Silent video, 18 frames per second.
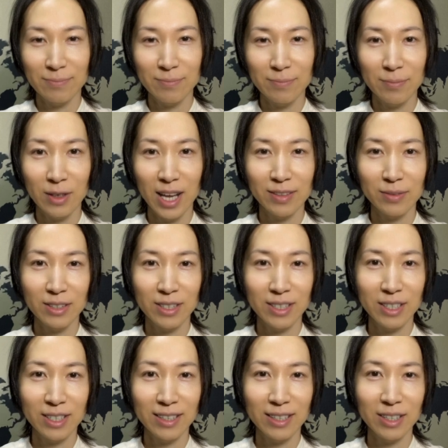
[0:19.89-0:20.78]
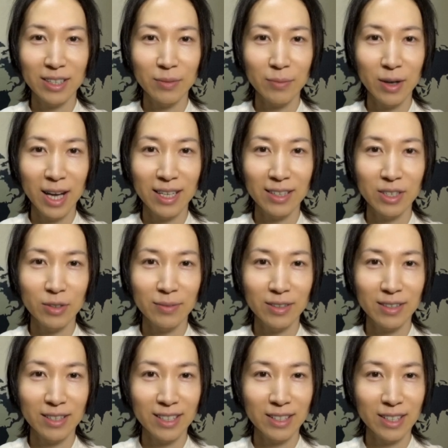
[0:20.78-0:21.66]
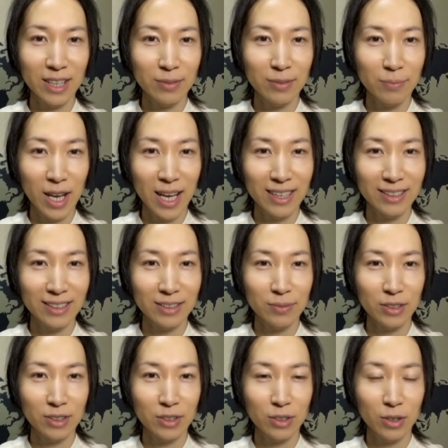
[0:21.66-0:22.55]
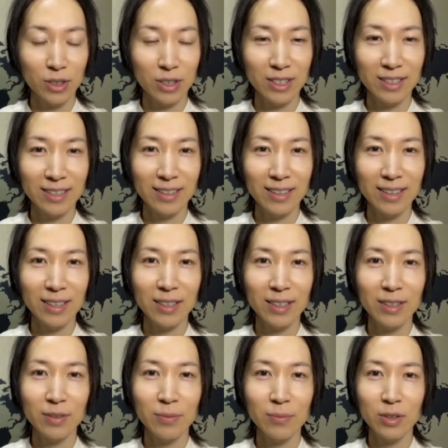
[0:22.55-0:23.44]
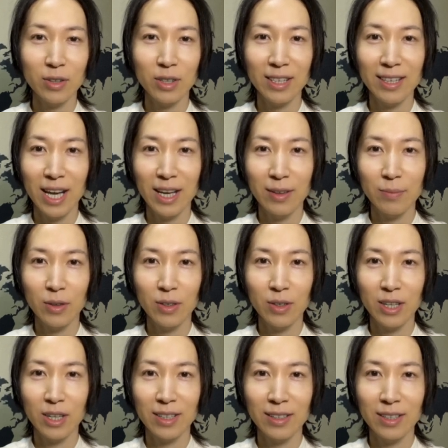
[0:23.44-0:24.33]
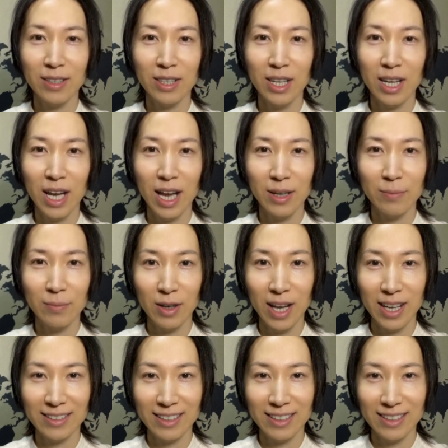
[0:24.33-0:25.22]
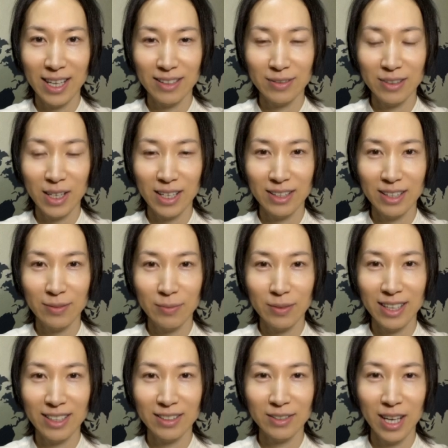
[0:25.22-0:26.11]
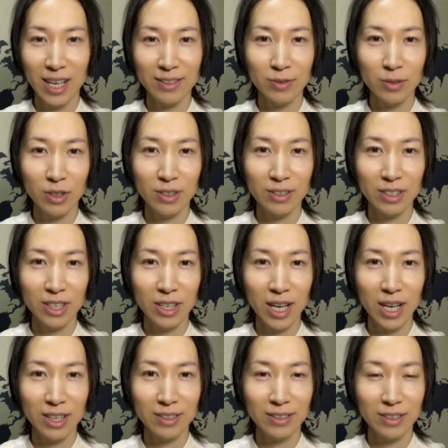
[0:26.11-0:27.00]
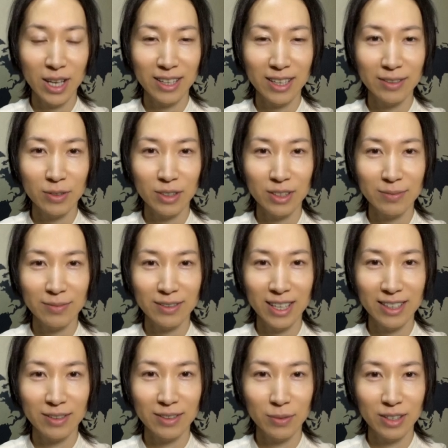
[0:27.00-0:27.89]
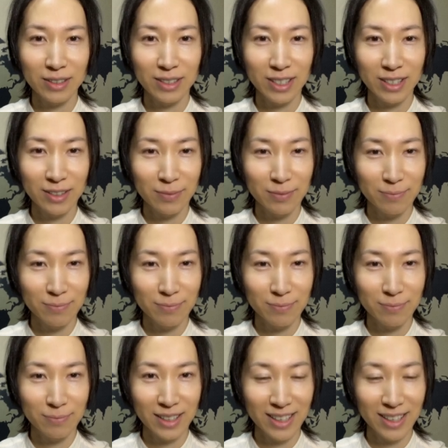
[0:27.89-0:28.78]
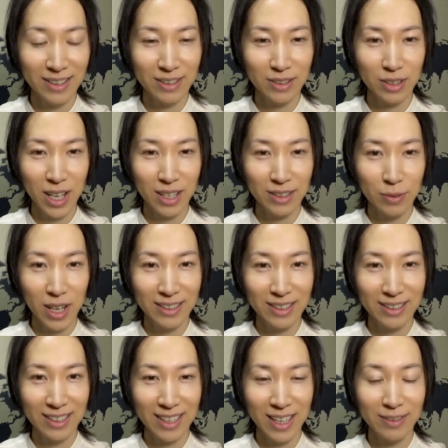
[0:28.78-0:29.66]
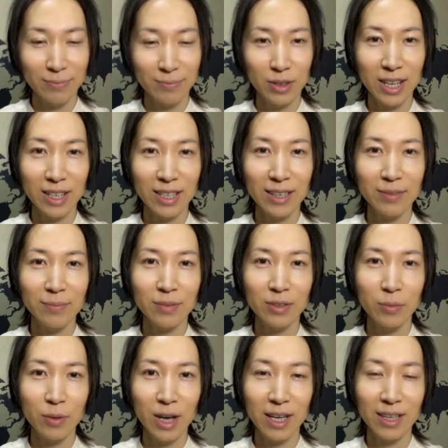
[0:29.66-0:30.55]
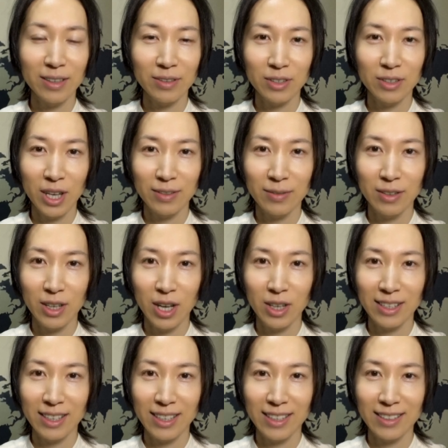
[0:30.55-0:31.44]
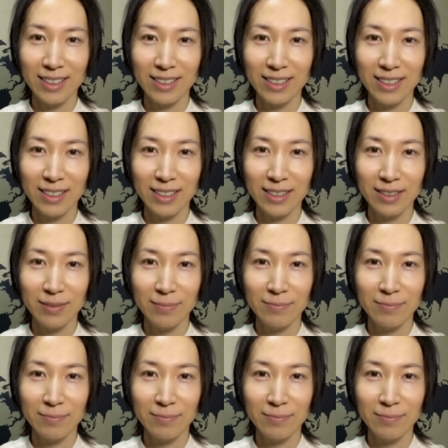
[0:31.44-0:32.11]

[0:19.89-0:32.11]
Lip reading: Many regions in Japan offer discount passes for tourists. For example, the JR Pass allows unlimited travel on JR trains for a fixed period. It's a great way to save money if you plan to travel long distances.